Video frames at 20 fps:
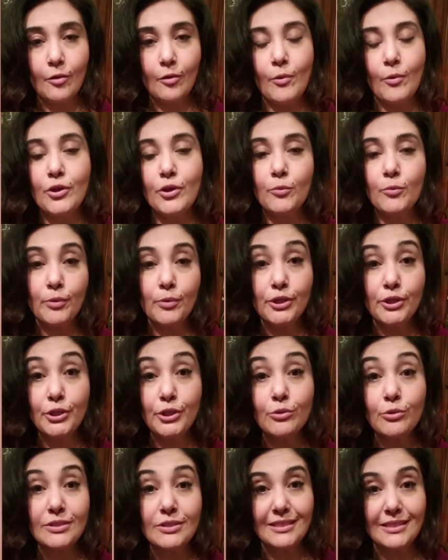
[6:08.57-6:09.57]
when you
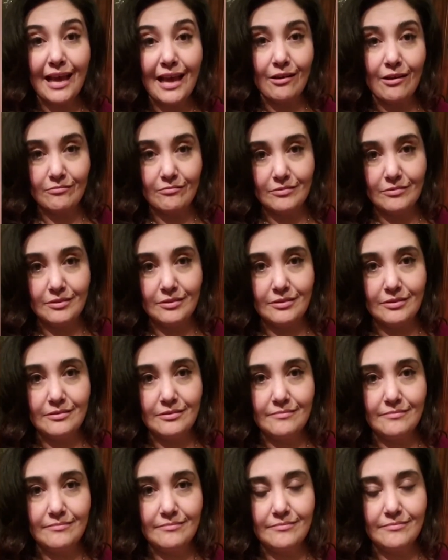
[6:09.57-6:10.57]
produce
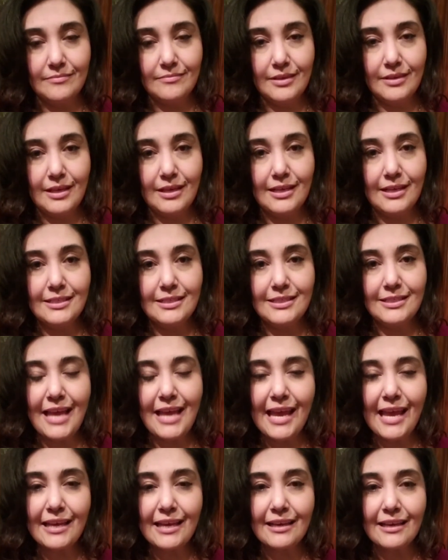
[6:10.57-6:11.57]
sounds.
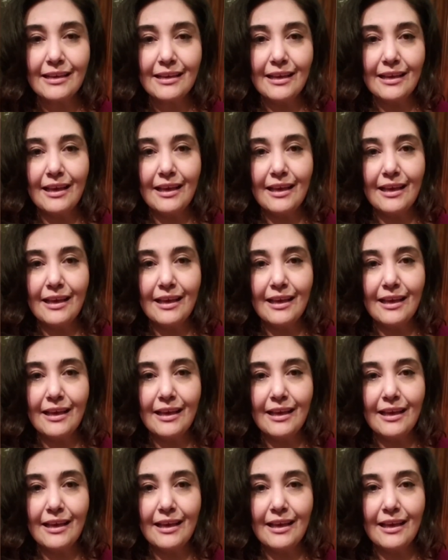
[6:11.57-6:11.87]
Take